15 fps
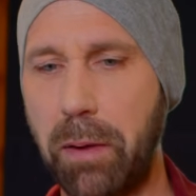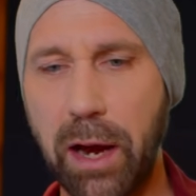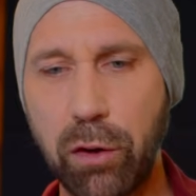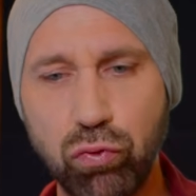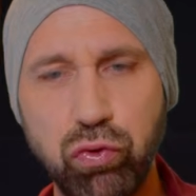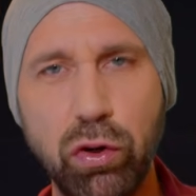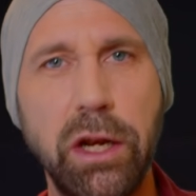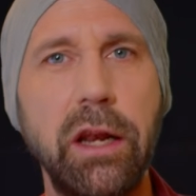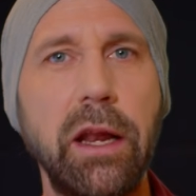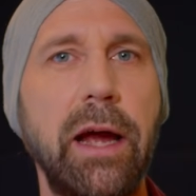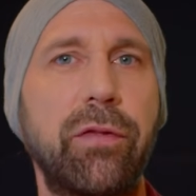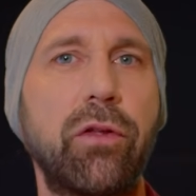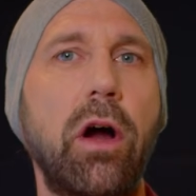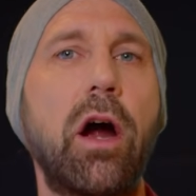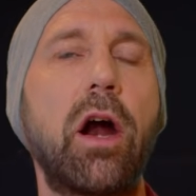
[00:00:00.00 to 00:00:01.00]
I really
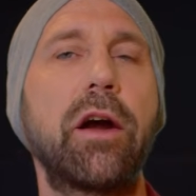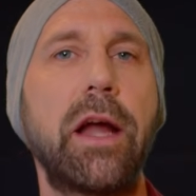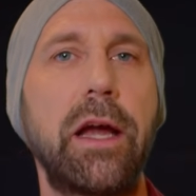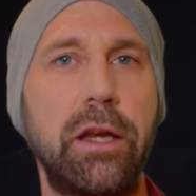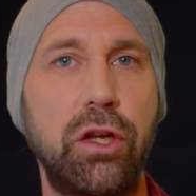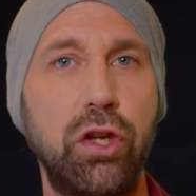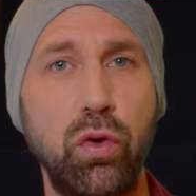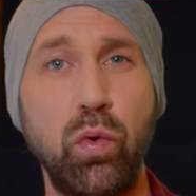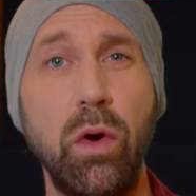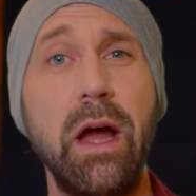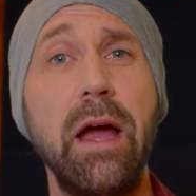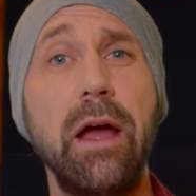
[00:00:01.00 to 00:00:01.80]
like the R92.